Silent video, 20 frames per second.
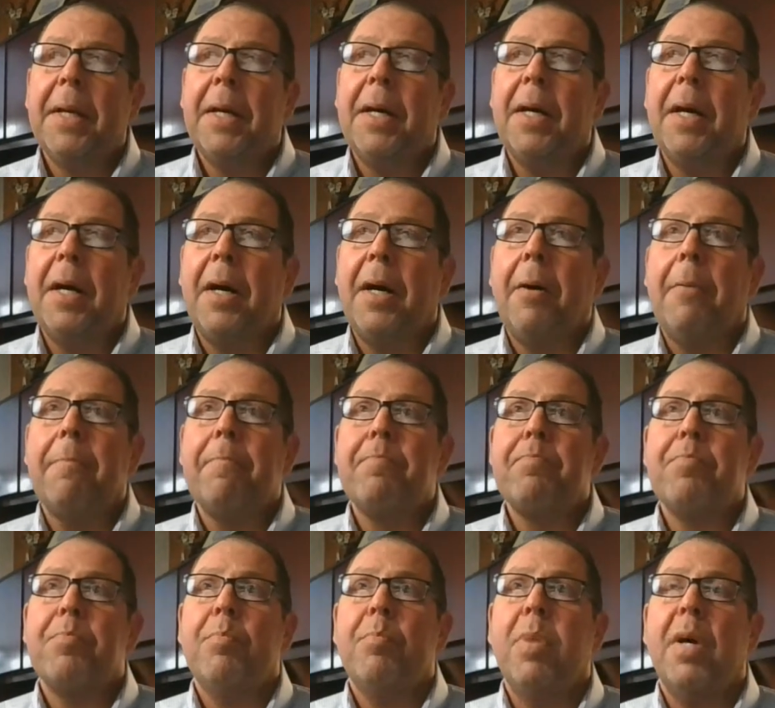
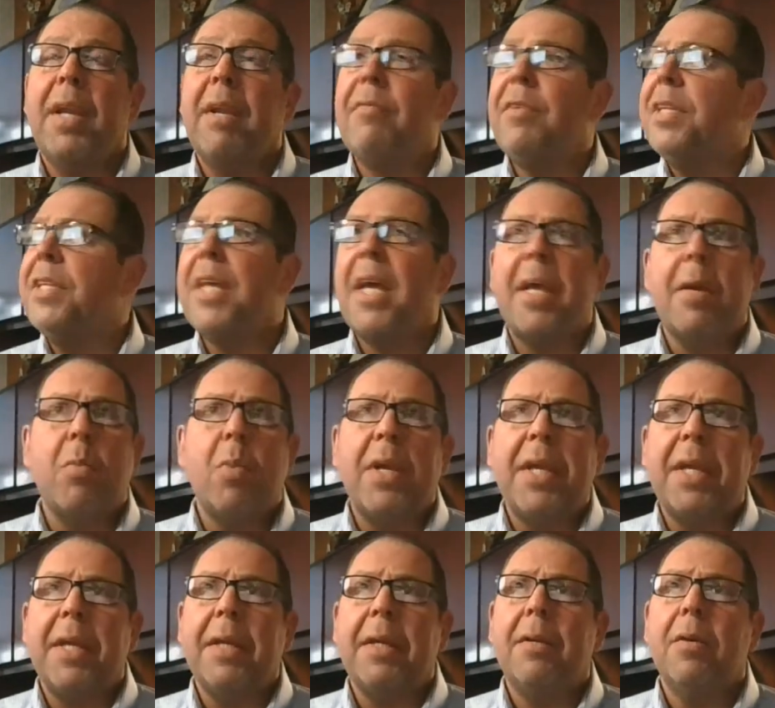But every day
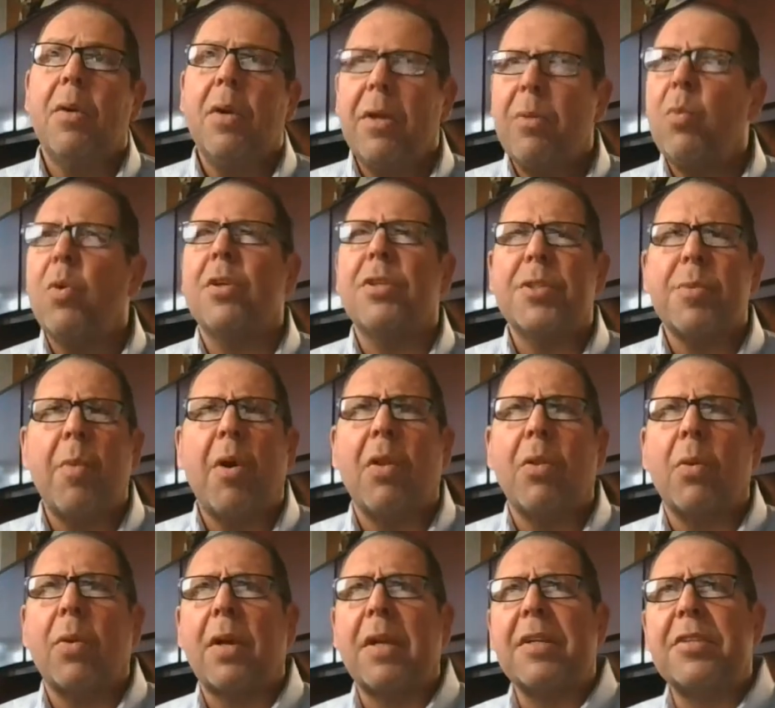we're a small
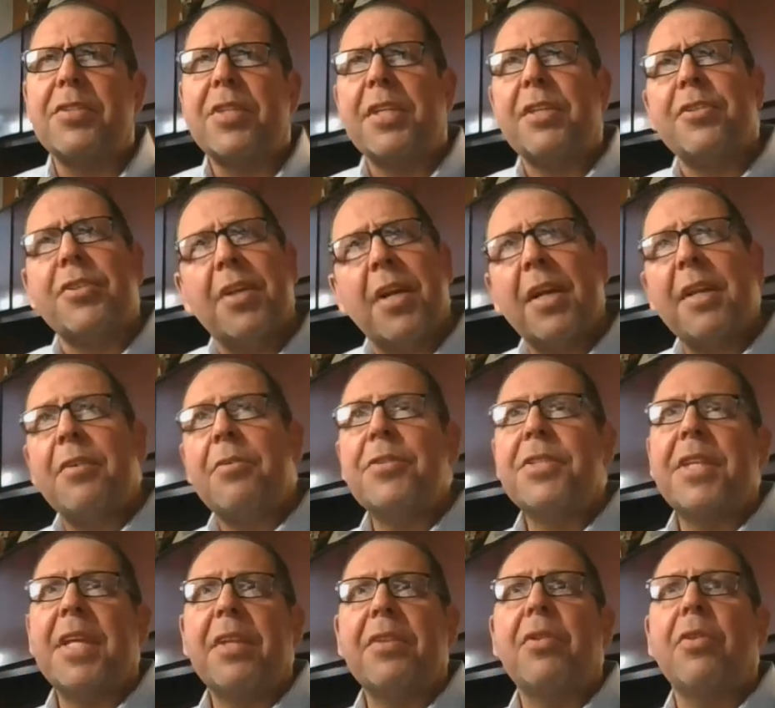organization. I
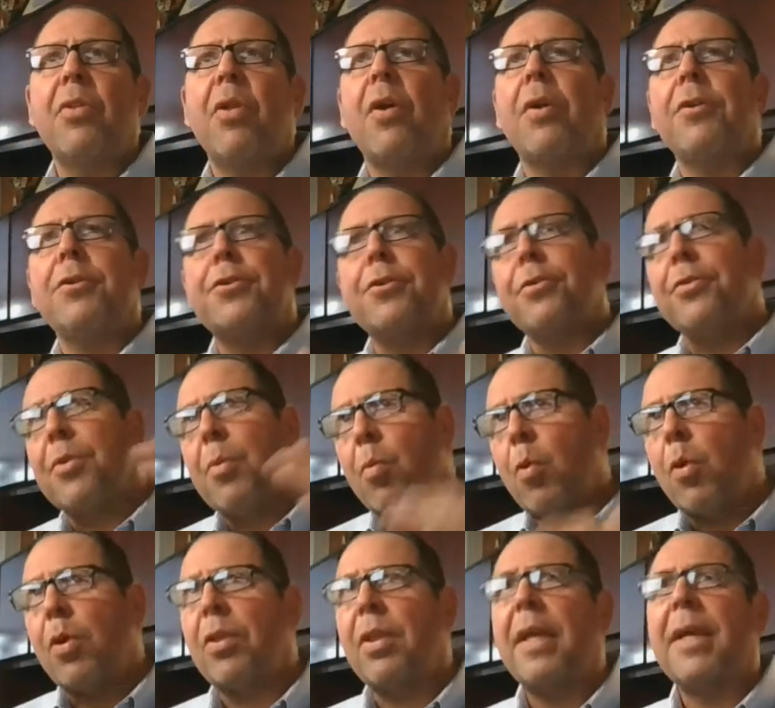understand the larger and the
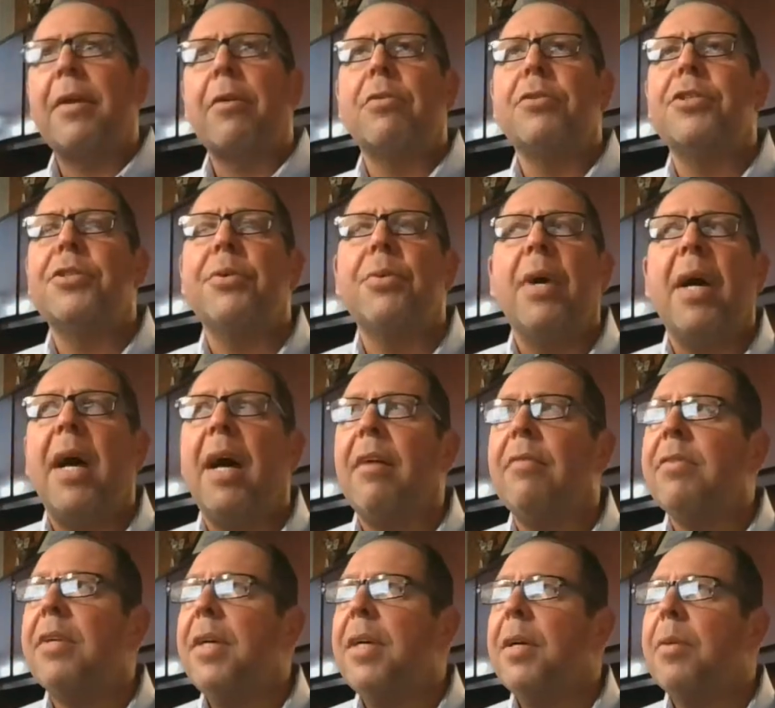more layers you
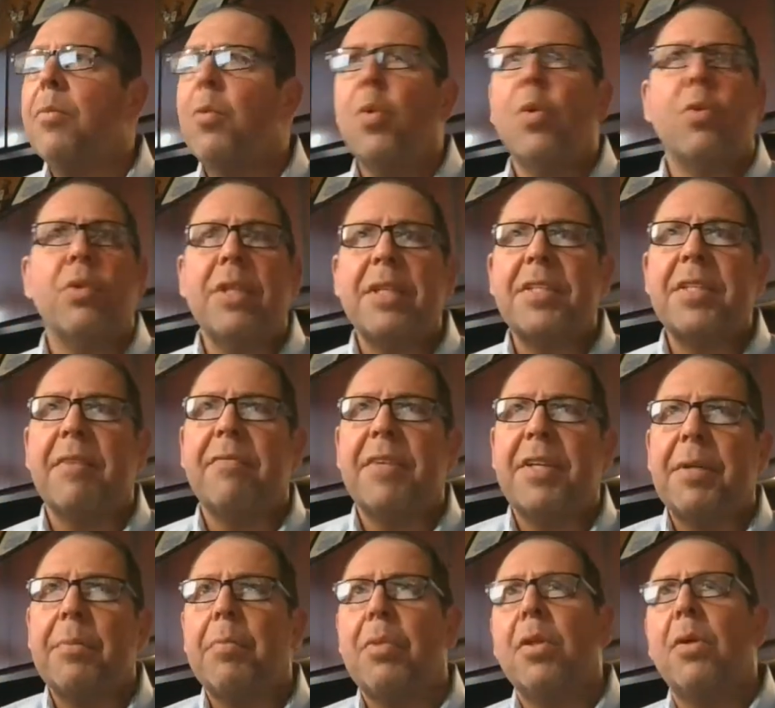have. We're only 70
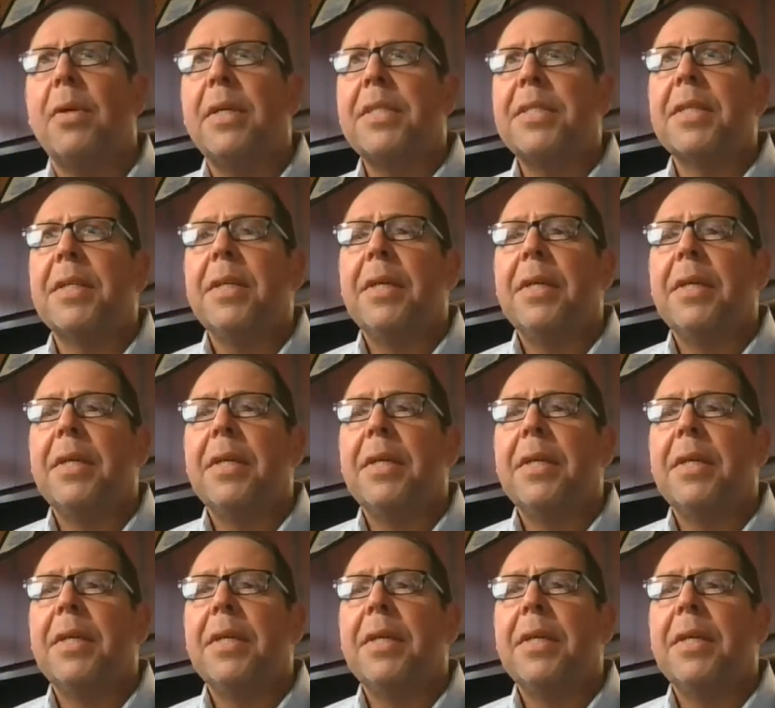employees.